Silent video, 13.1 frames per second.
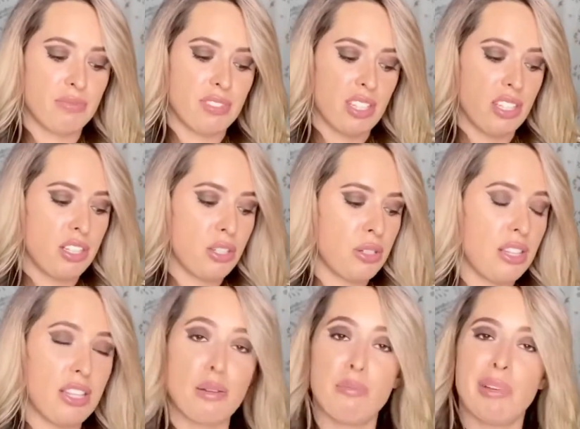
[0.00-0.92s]
hit you a
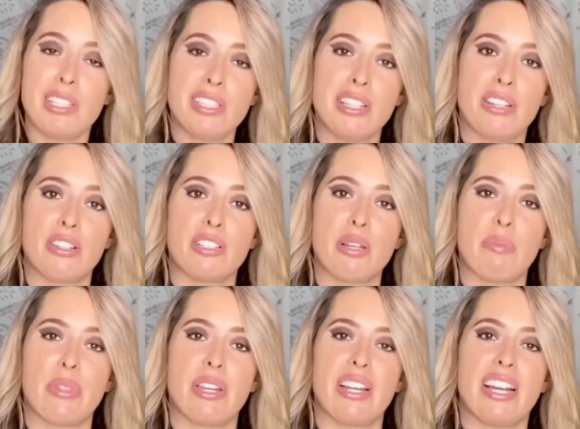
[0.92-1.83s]
little message or
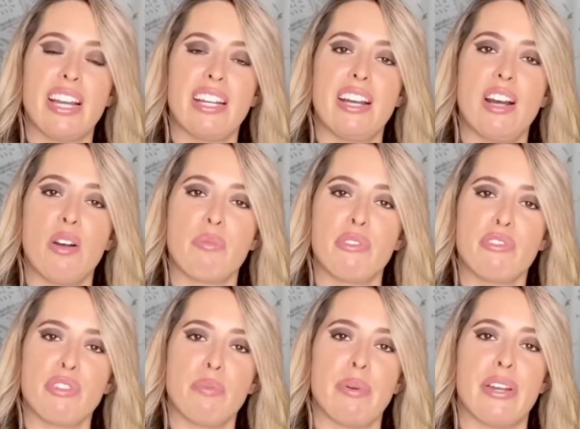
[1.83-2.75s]
something to kind of help you
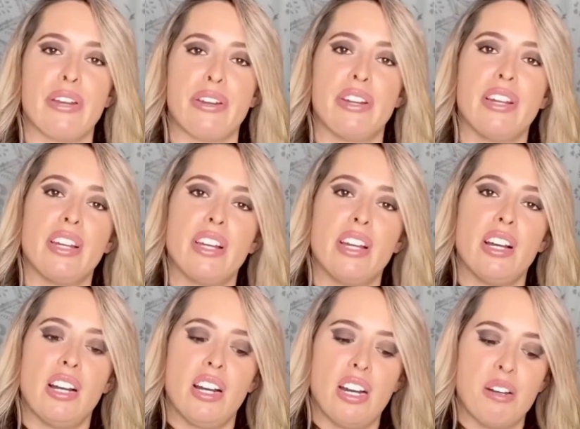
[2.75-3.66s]
feel better.
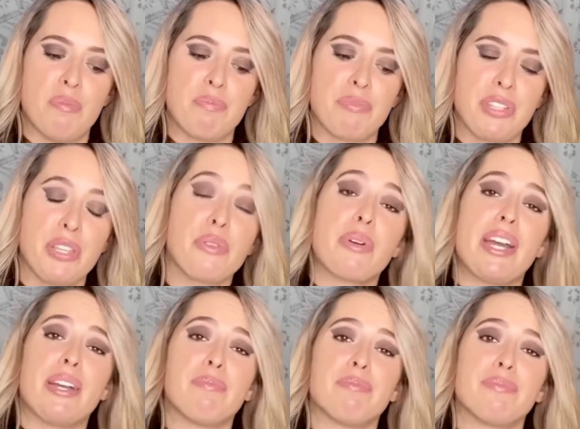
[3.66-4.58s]
Either
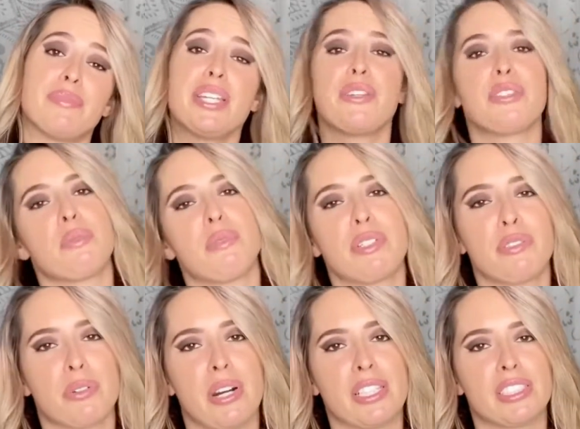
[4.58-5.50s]
way, thank you so much
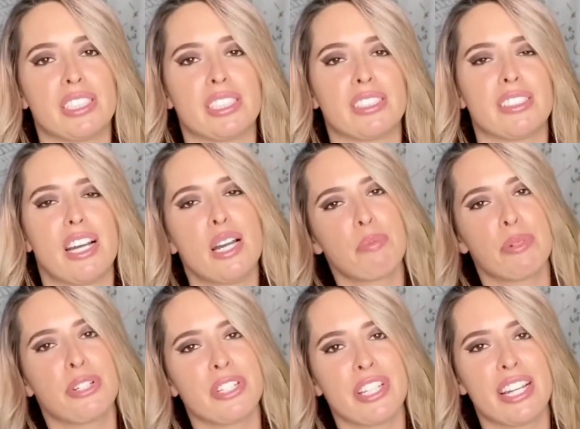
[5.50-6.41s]
for watching, I
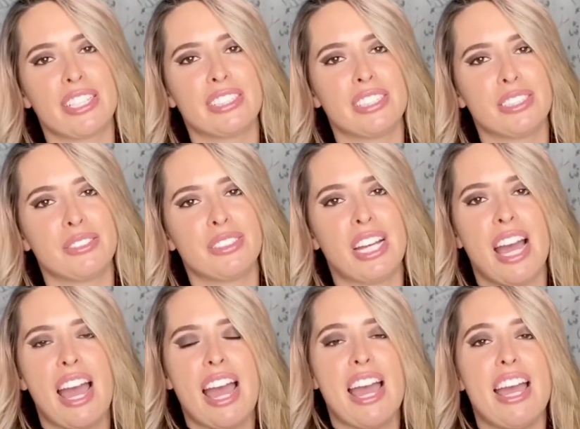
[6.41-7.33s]
appreciate you,
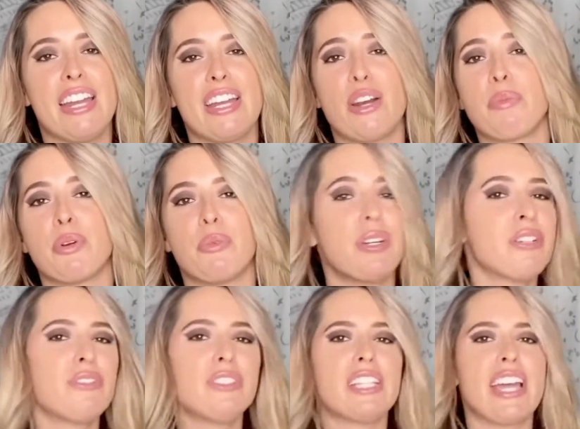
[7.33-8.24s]
and I hope you have a
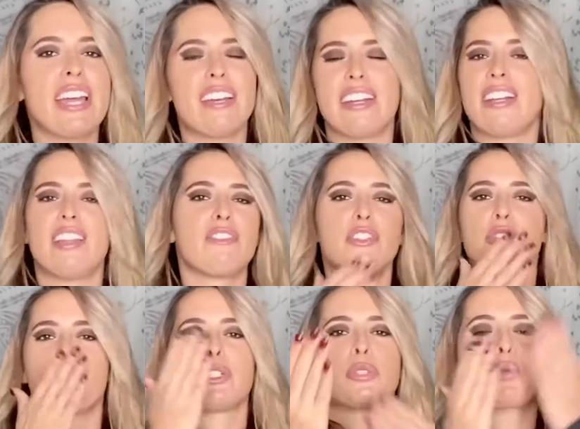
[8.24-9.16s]
wonderful day, and I love you
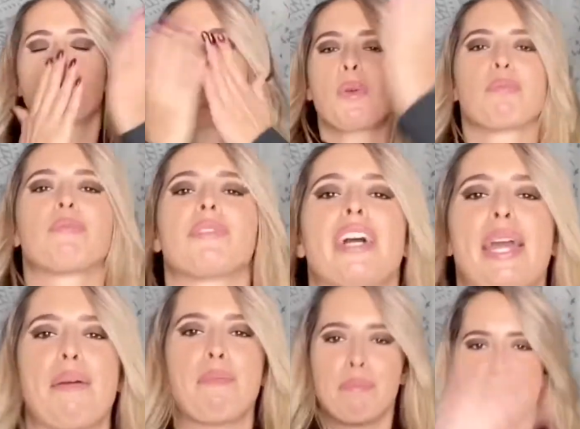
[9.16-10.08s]
so much.
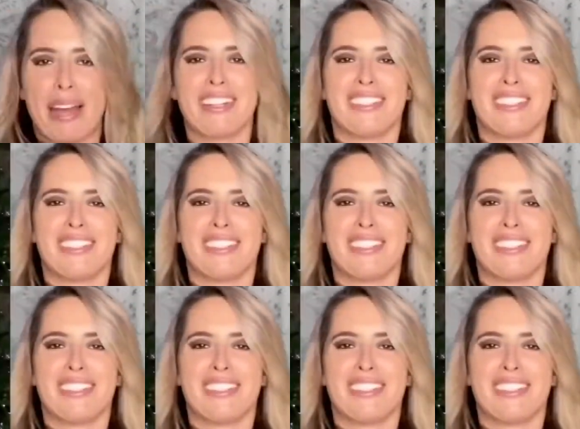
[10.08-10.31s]
Okay, bye.